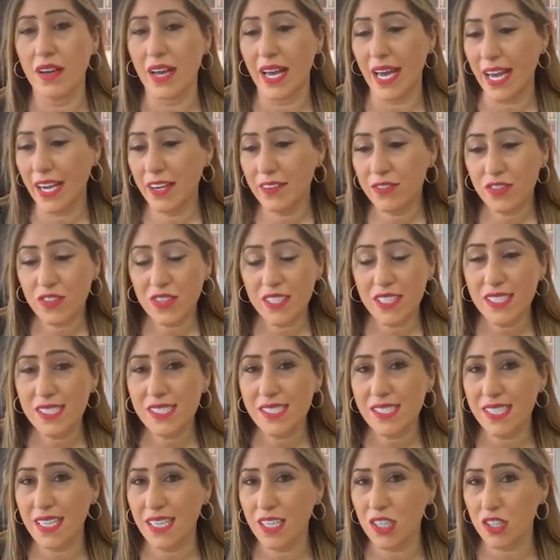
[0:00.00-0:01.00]
Every
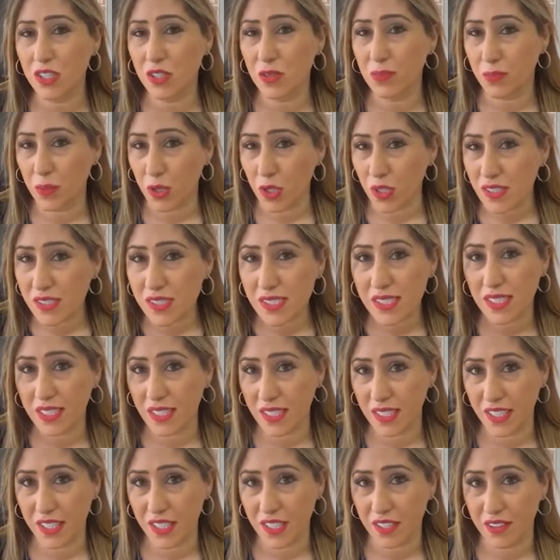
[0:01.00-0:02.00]
single person
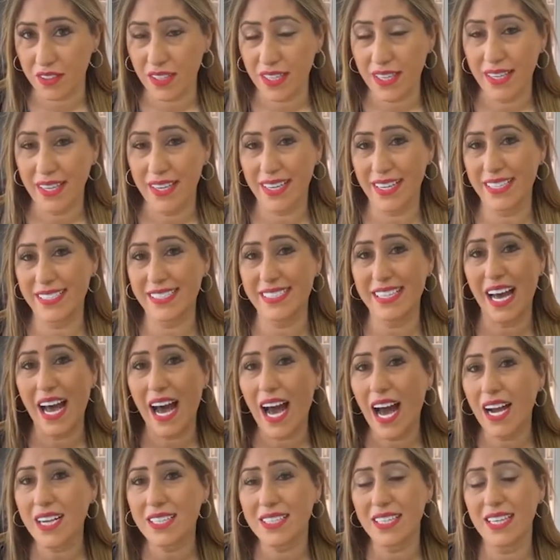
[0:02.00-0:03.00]
here is
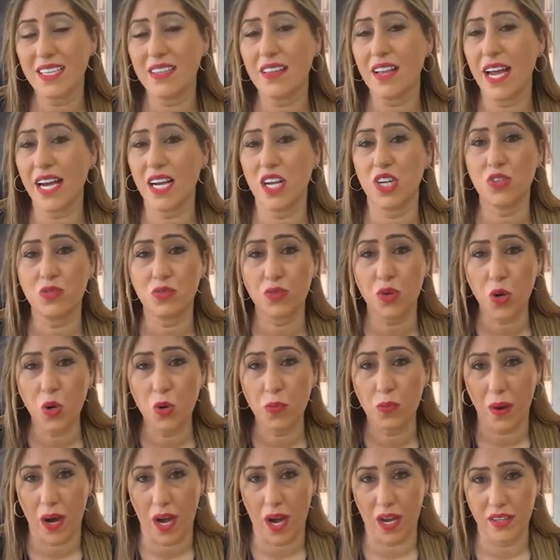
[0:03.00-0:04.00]
acting like a
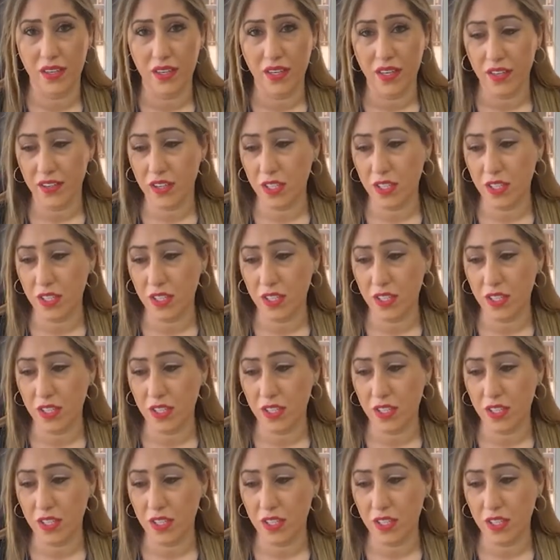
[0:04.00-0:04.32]
robot.